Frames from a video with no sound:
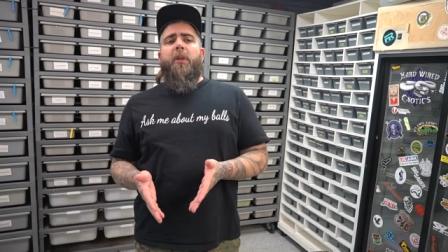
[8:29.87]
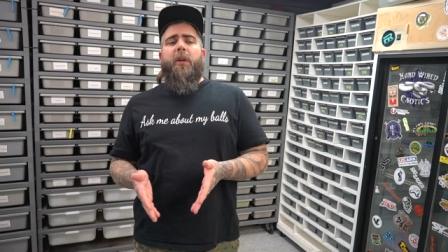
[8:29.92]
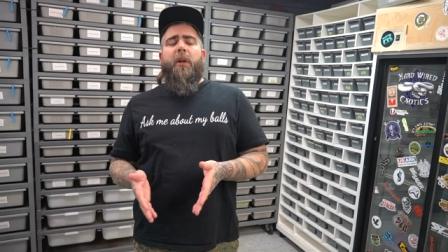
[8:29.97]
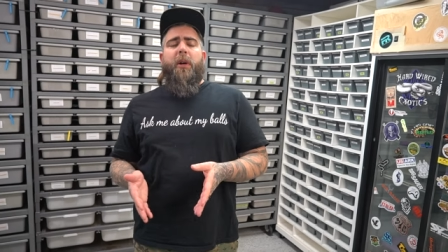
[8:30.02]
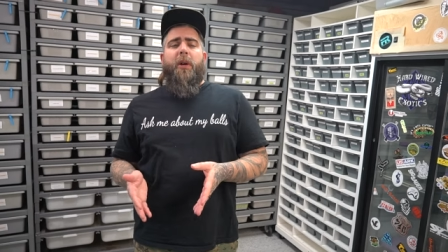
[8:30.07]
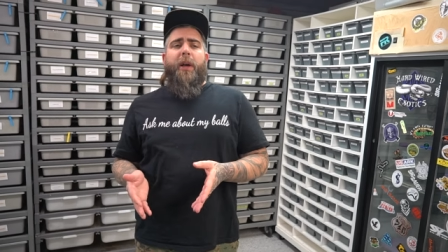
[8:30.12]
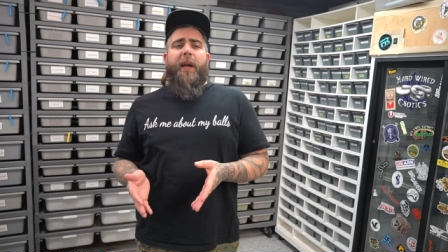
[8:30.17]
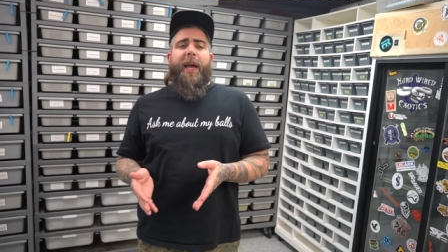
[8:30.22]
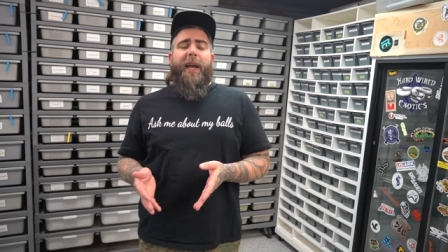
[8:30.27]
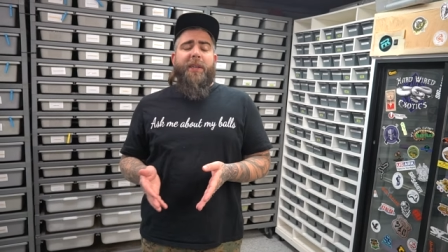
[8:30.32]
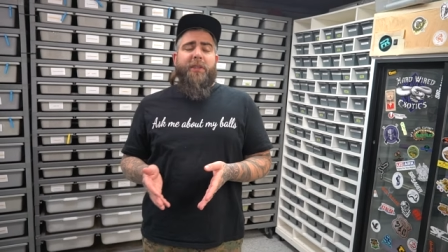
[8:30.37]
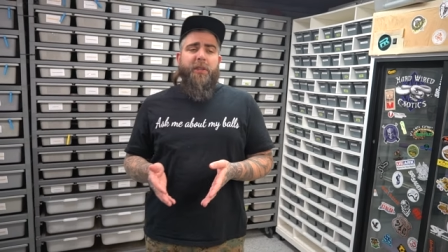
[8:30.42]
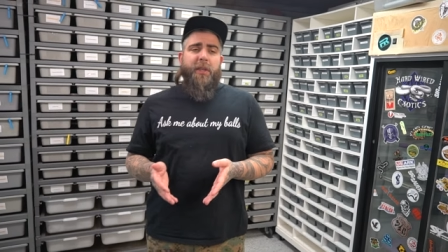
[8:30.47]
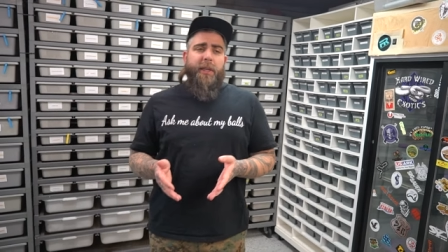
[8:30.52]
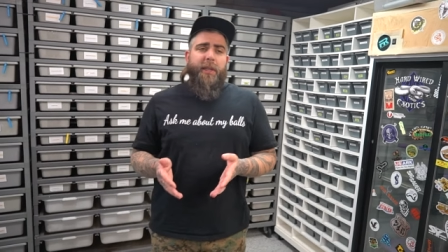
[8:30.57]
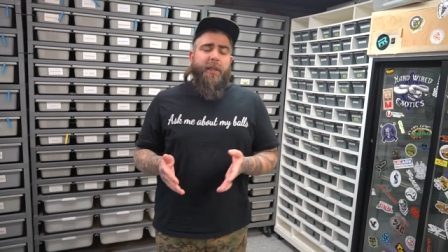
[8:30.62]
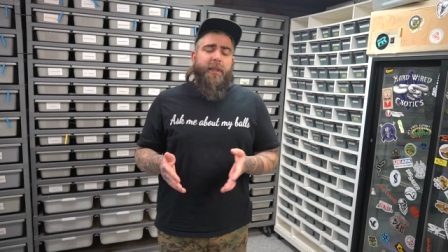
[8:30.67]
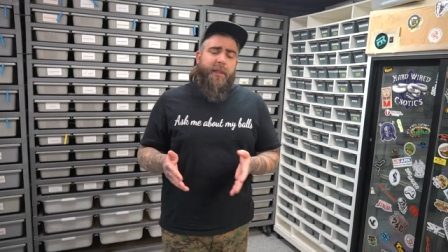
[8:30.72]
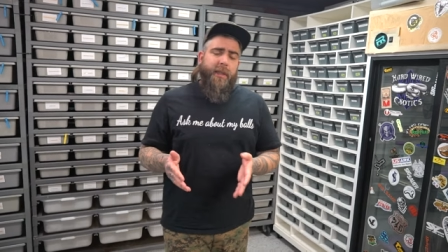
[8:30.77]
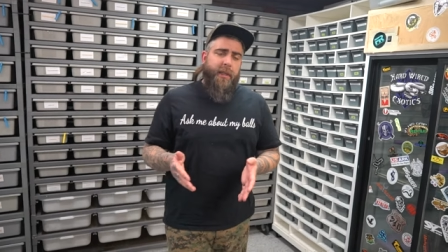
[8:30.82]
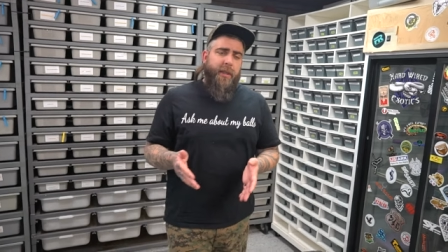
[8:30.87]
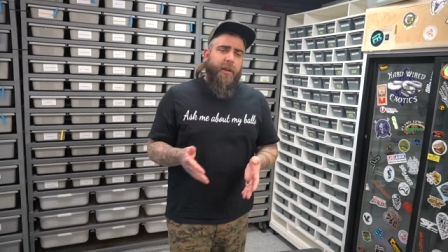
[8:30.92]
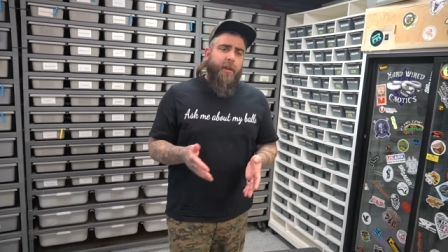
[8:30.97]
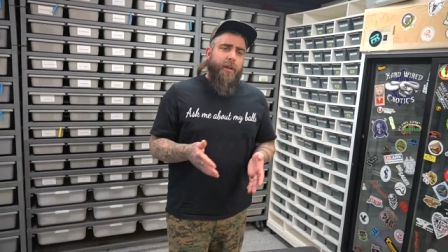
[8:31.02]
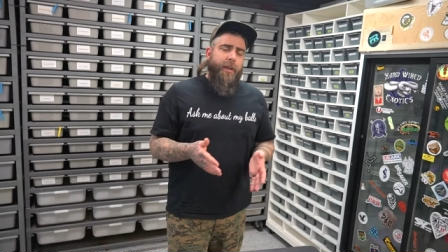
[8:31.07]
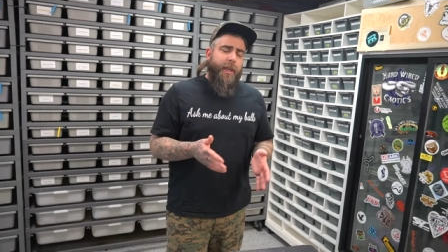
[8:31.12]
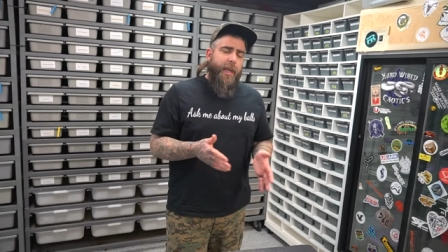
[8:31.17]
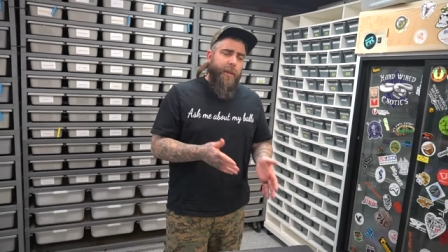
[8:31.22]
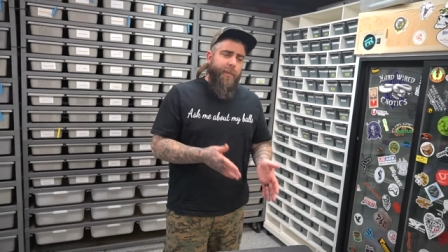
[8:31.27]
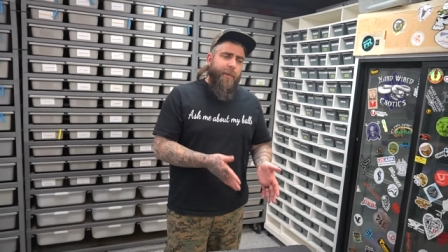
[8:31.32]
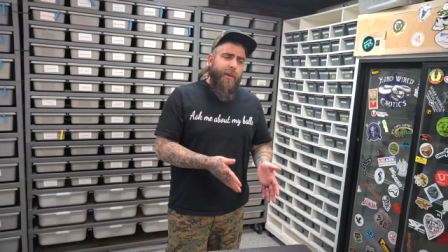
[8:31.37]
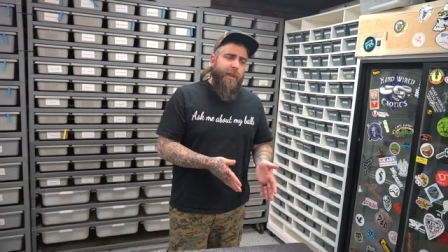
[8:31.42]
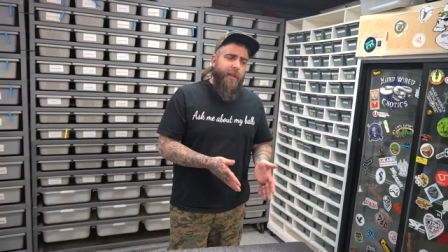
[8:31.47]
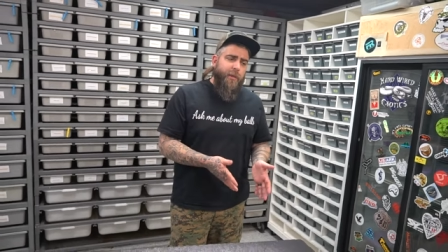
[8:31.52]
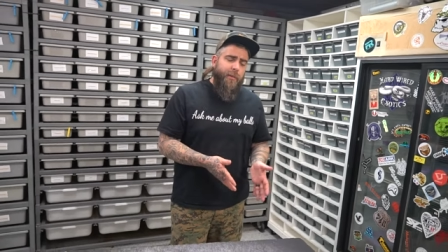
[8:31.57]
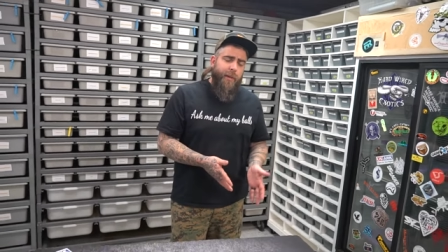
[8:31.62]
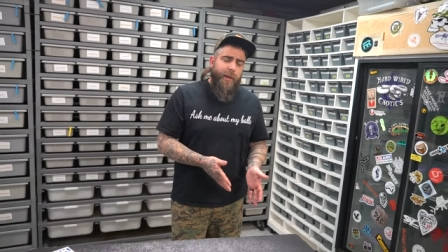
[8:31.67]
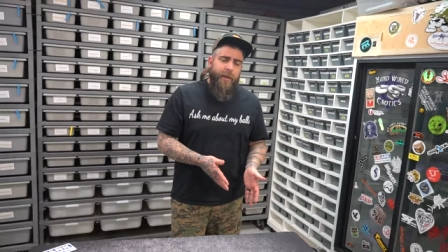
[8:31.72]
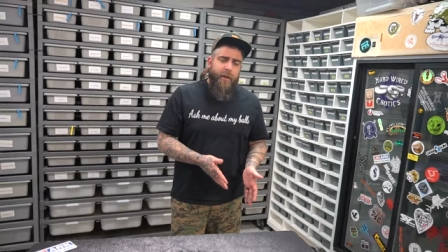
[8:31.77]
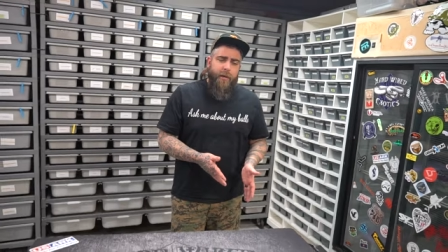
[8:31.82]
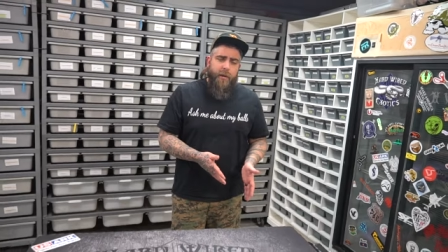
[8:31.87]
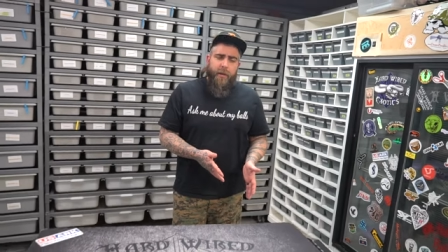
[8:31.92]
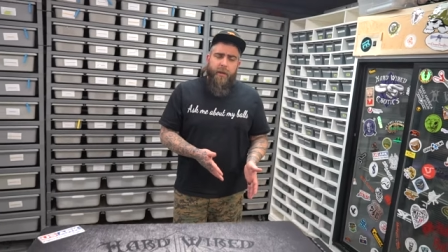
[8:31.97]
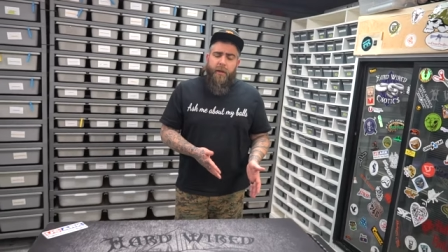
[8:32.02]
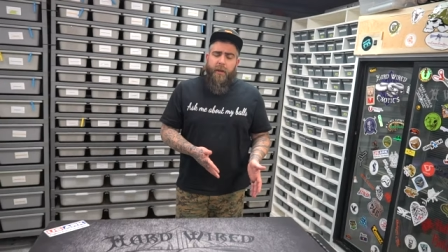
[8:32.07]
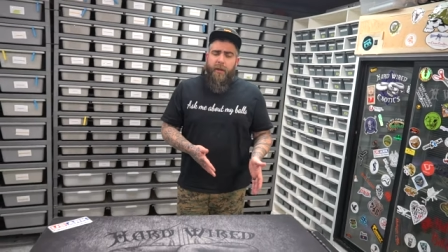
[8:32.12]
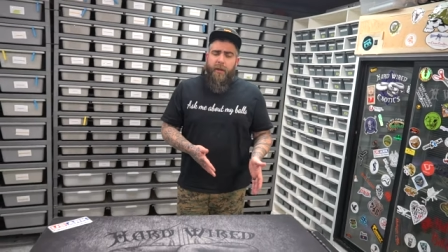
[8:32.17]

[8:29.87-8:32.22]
I actually intended on keeping this male,